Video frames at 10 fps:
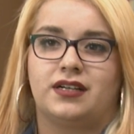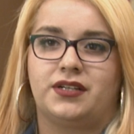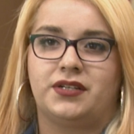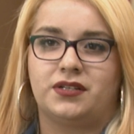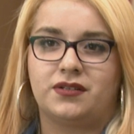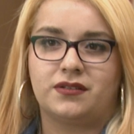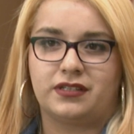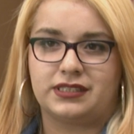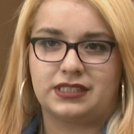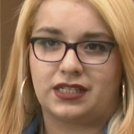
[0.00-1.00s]
you know,
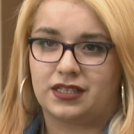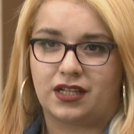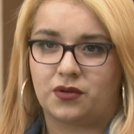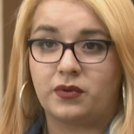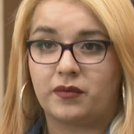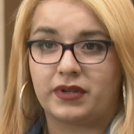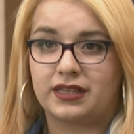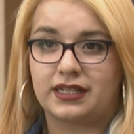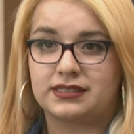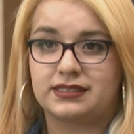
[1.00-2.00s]
there's not a lot of
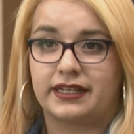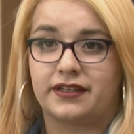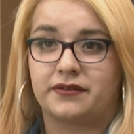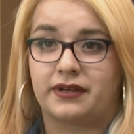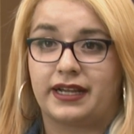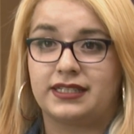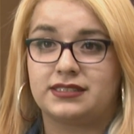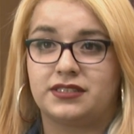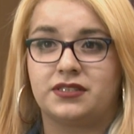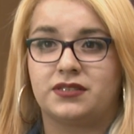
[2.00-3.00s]
women that's there,
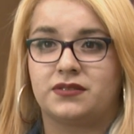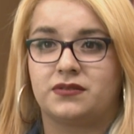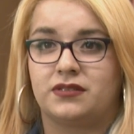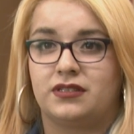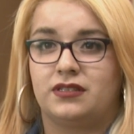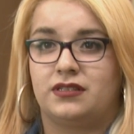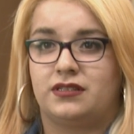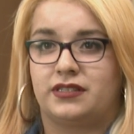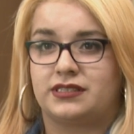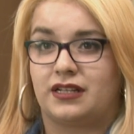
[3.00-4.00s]
right? You know,
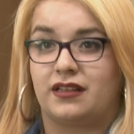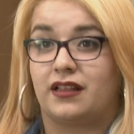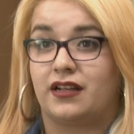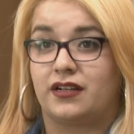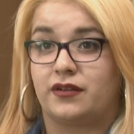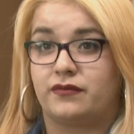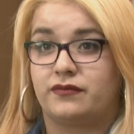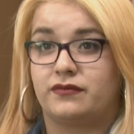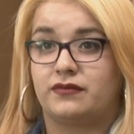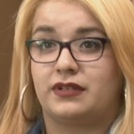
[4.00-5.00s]
there's not a lot
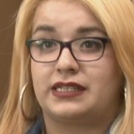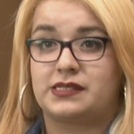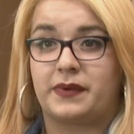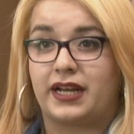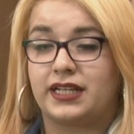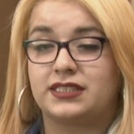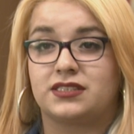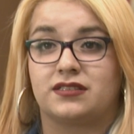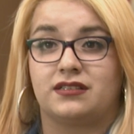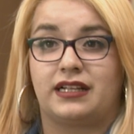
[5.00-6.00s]
of
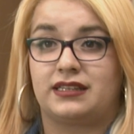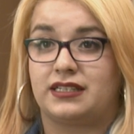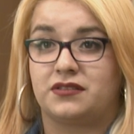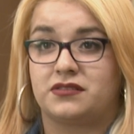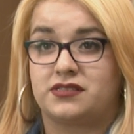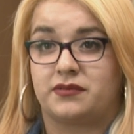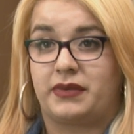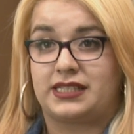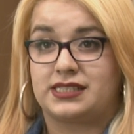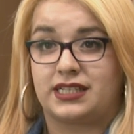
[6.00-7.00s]
Hispanics or Latinos or
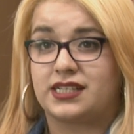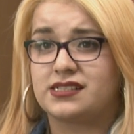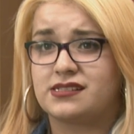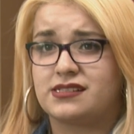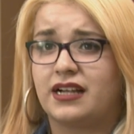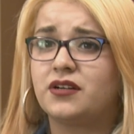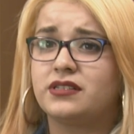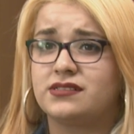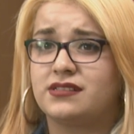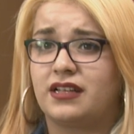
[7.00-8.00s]
Mexicans that go
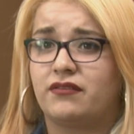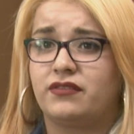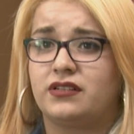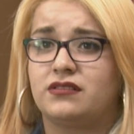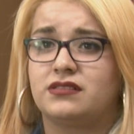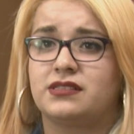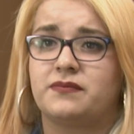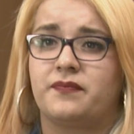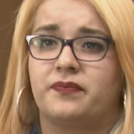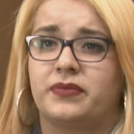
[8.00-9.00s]
into that field
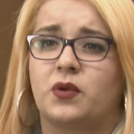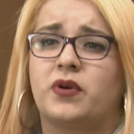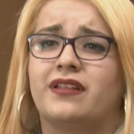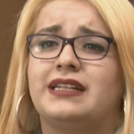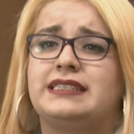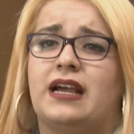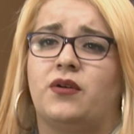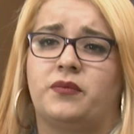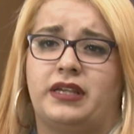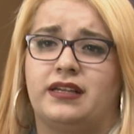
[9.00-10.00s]
where they
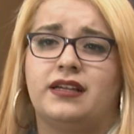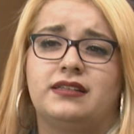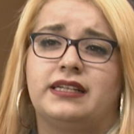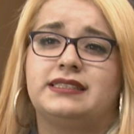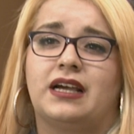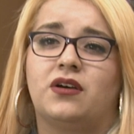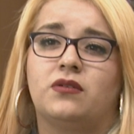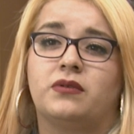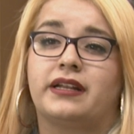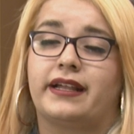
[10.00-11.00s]
doubt me. They doubt
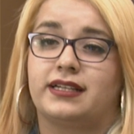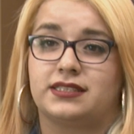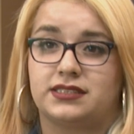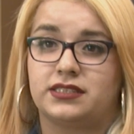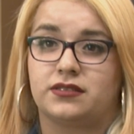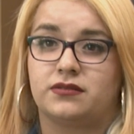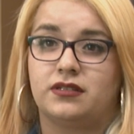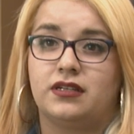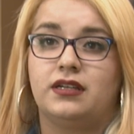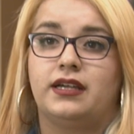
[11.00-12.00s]
what I can do.
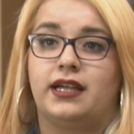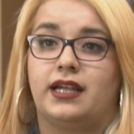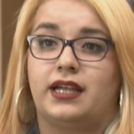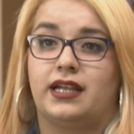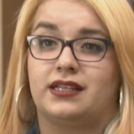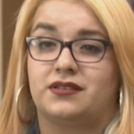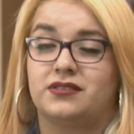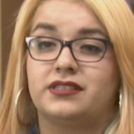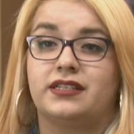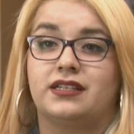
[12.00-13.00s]
And
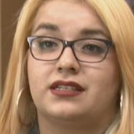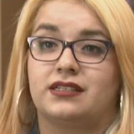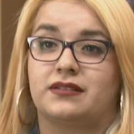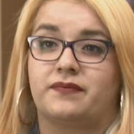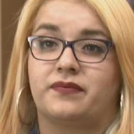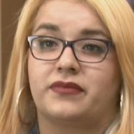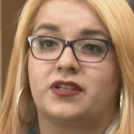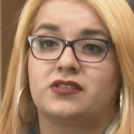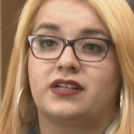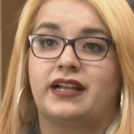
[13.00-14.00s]
those are going to
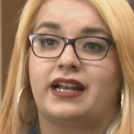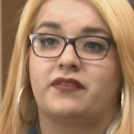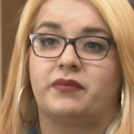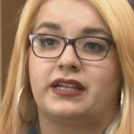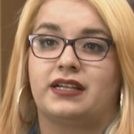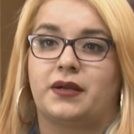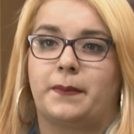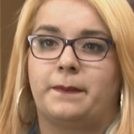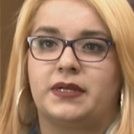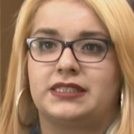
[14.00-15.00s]
those are kind of big
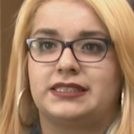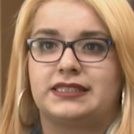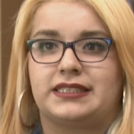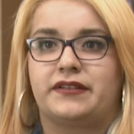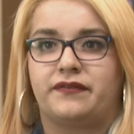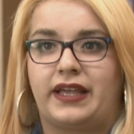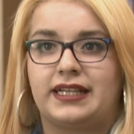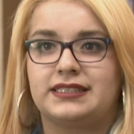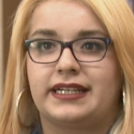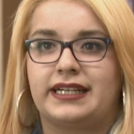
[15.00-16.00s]
punches in the
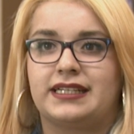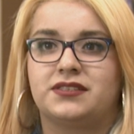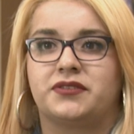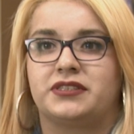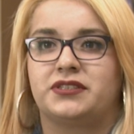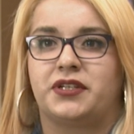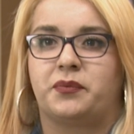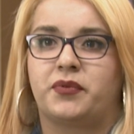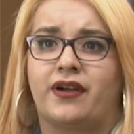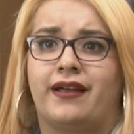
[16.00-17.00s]
face, I guess, or into your
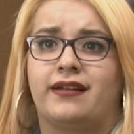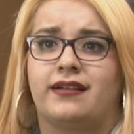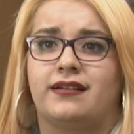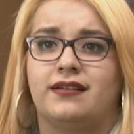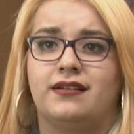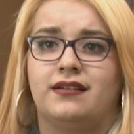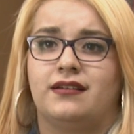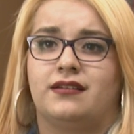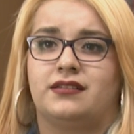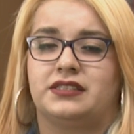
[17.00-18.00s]
pride and
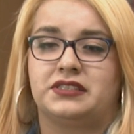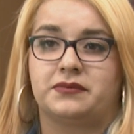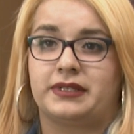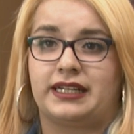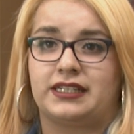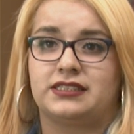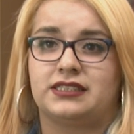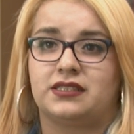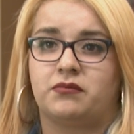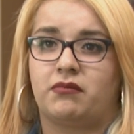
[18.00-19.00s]

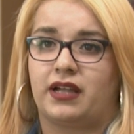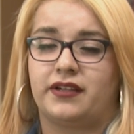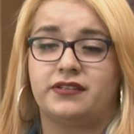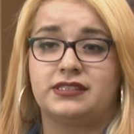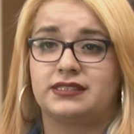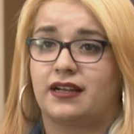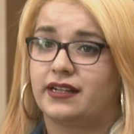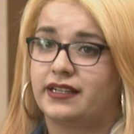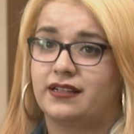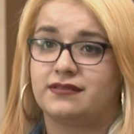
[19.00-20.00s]
determination. But you just
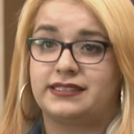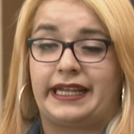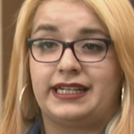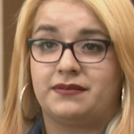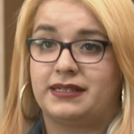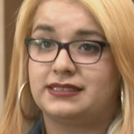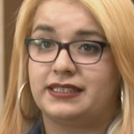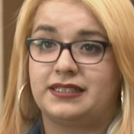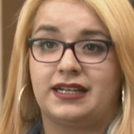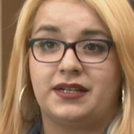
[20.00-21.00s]
gotta get take them as
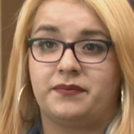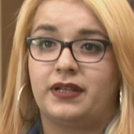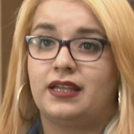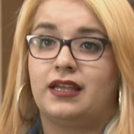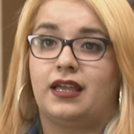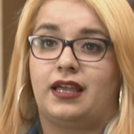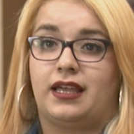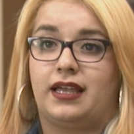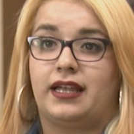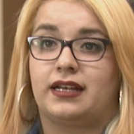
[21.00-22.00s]
they come,
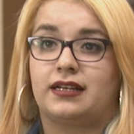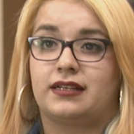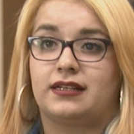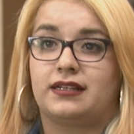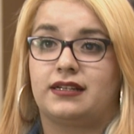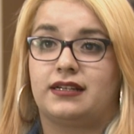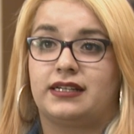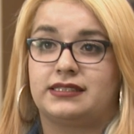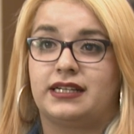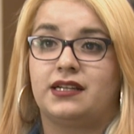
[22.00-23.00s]
and
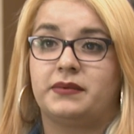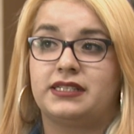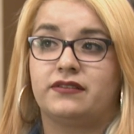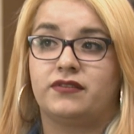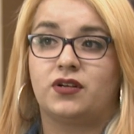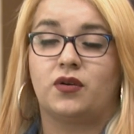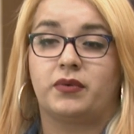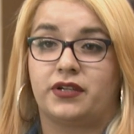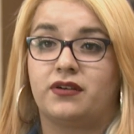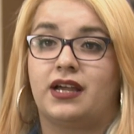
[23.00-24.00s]
it's gonna be difficult.
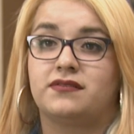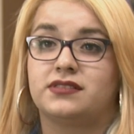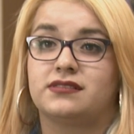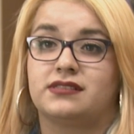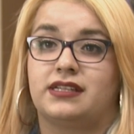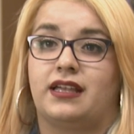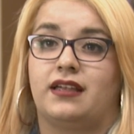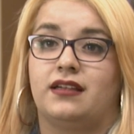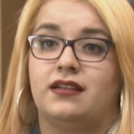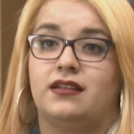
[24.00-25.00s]
But you have to stay